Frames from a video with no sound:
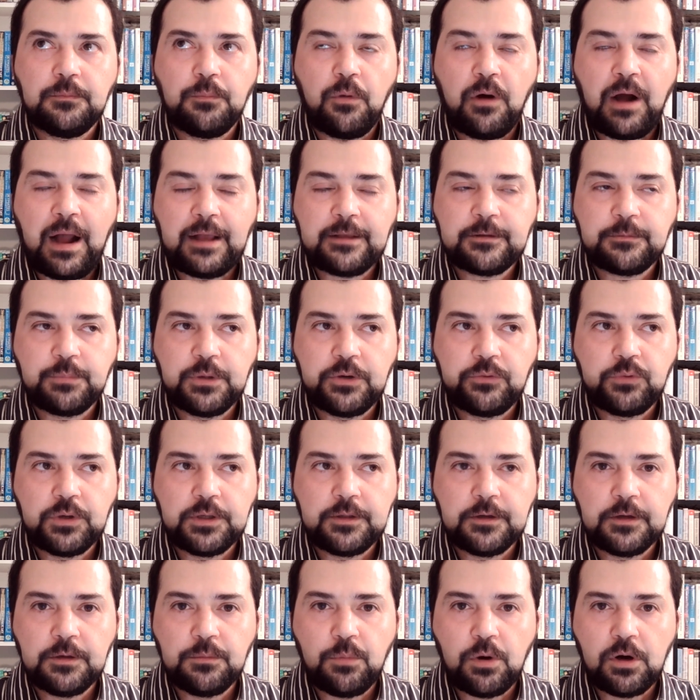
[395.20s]
has been
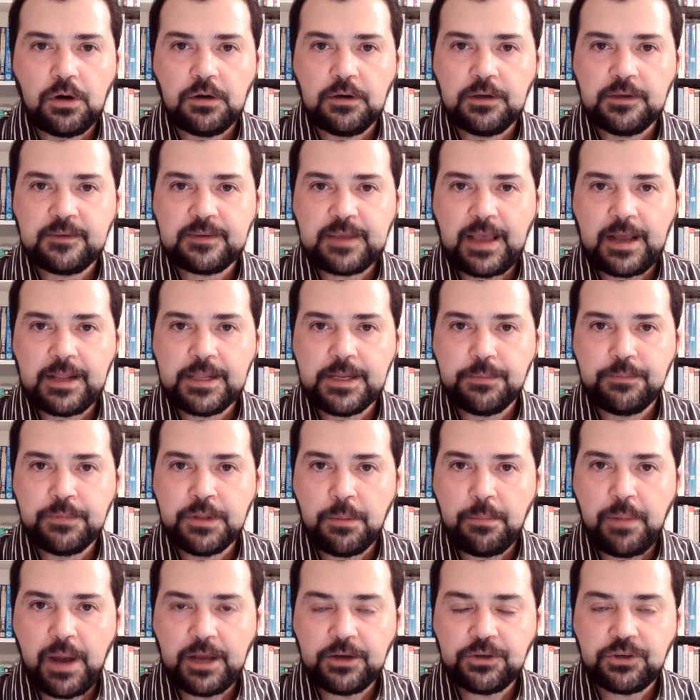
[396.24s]
written by Sahl ibn
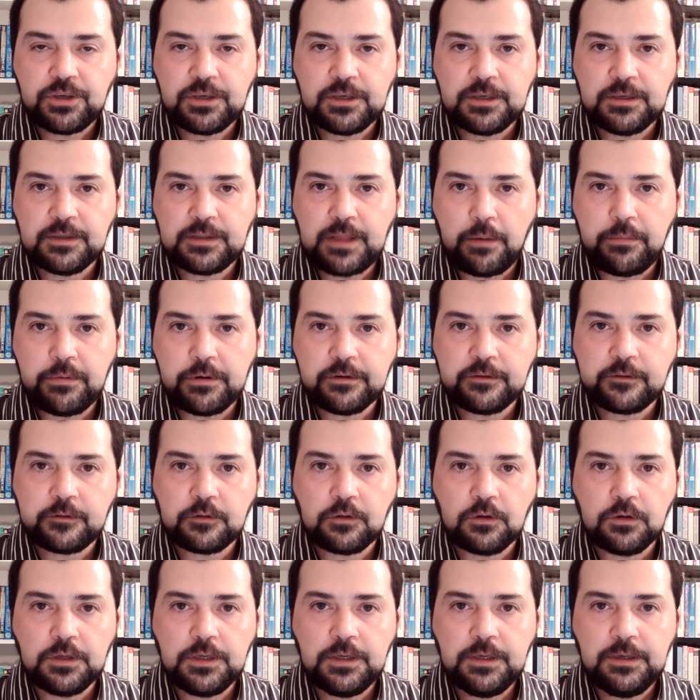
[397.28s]
Bashr
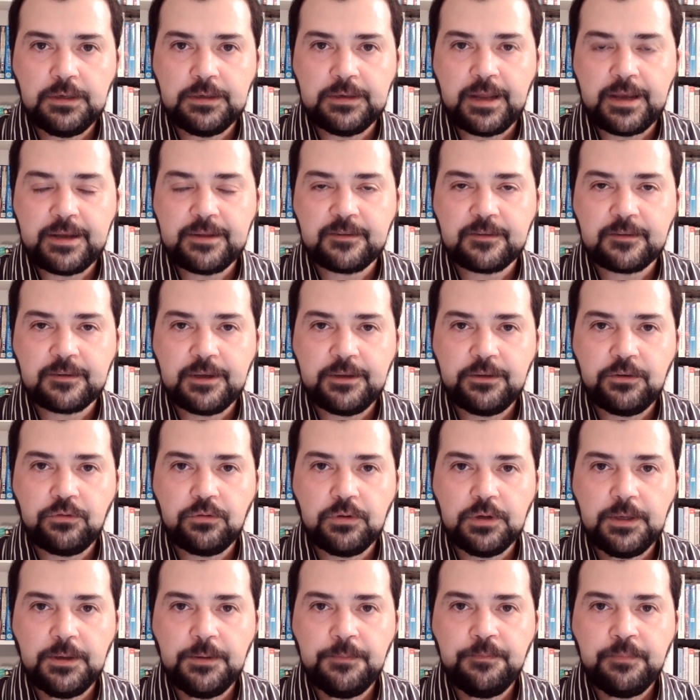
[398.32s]
Tabaristani in 8th
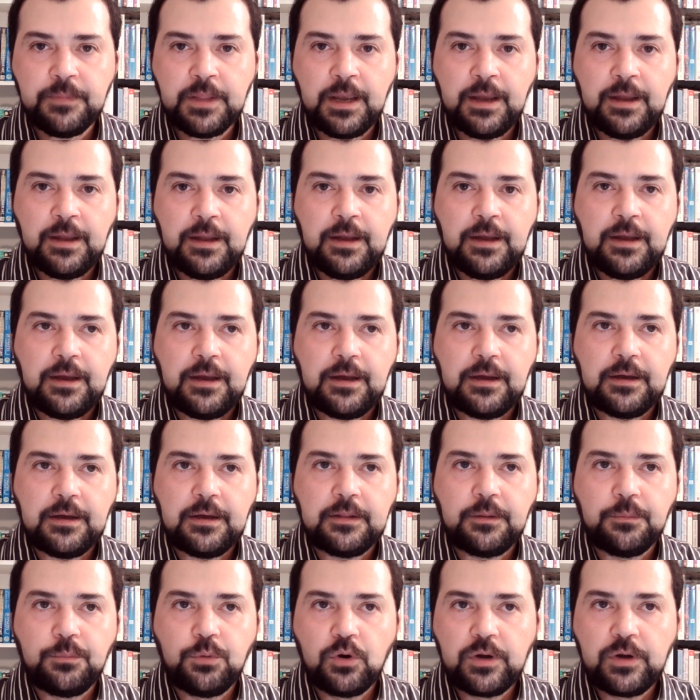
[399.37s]
century.
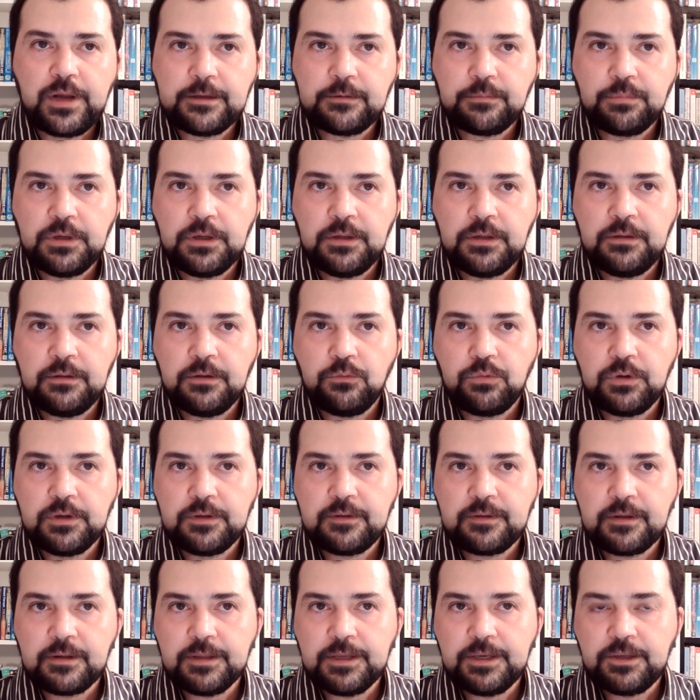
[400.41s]
The book has been
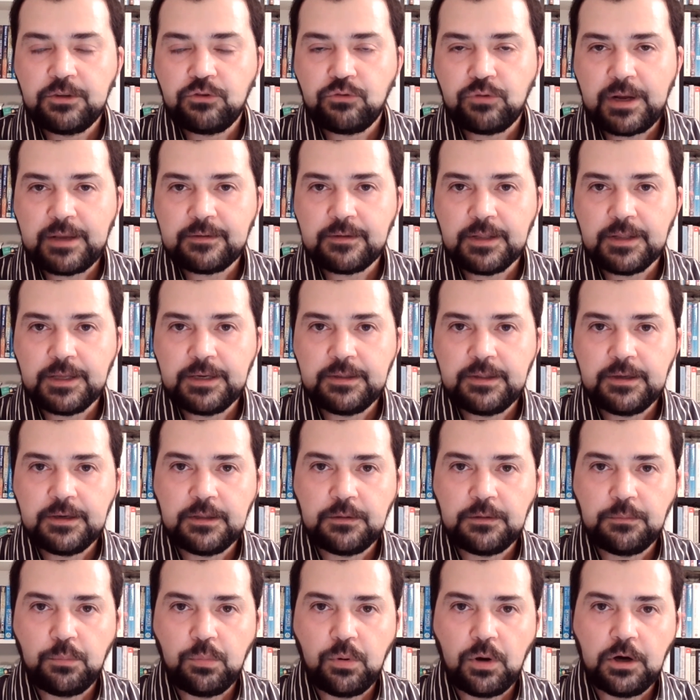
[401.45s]
recently translated
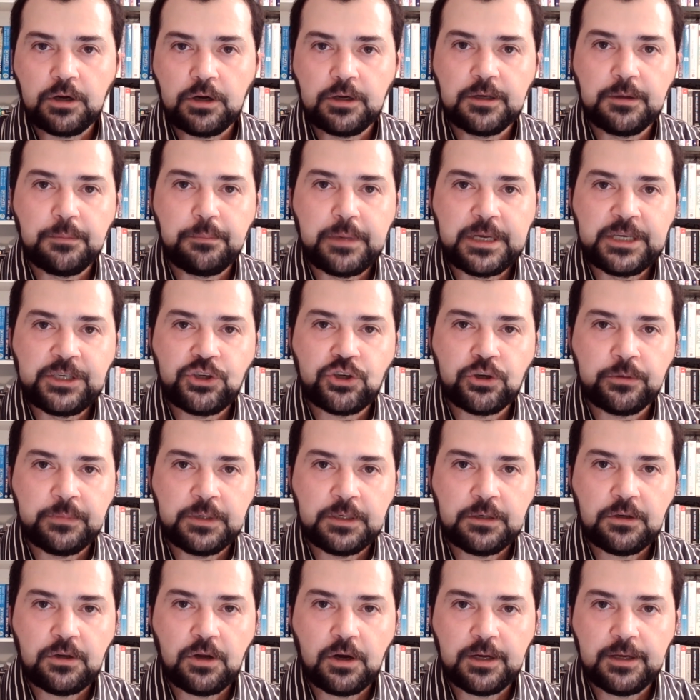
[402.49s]
by
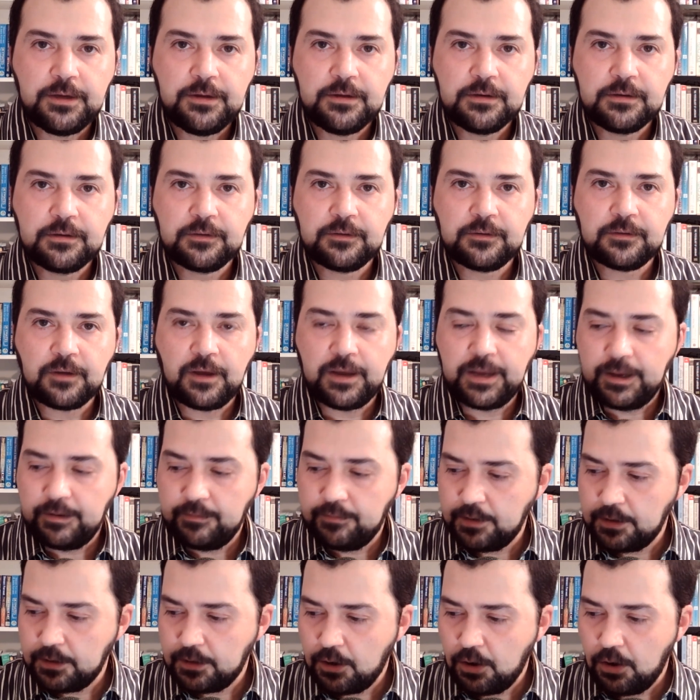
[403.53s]
Benjamin Dykes. I have
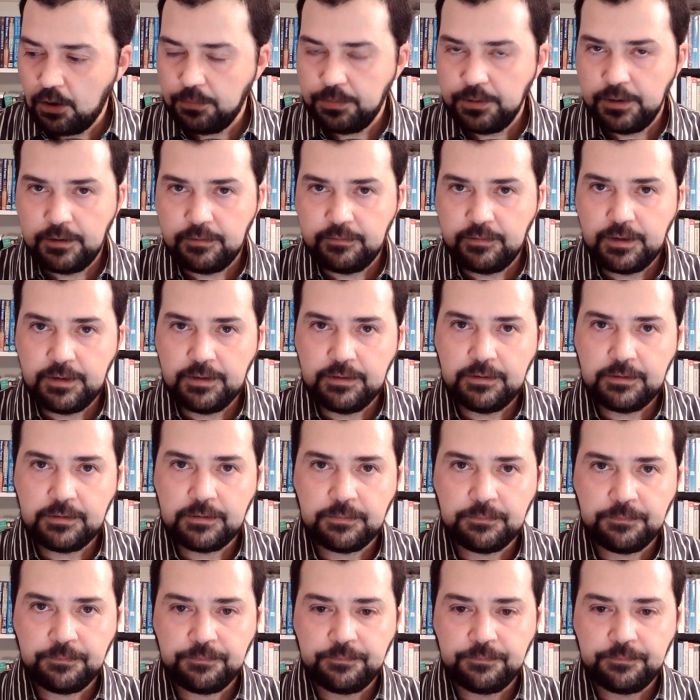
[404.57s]
a copy of it.